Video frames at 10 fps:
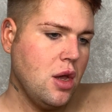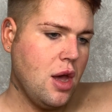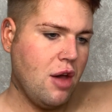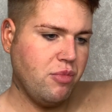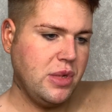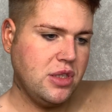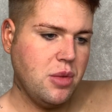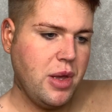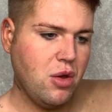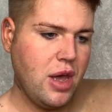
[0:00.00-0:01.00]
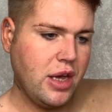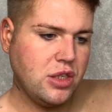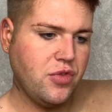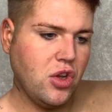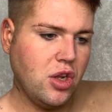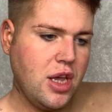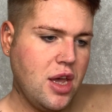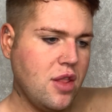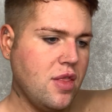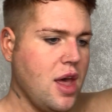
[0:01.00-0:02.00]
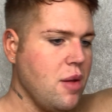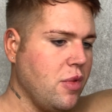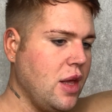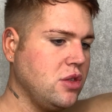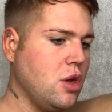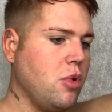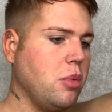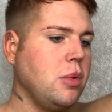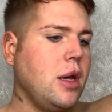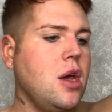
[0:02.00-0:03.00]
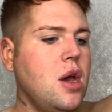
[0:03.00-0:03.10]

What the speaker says: I've missed a bit exfoliate in there, but that's not a problem.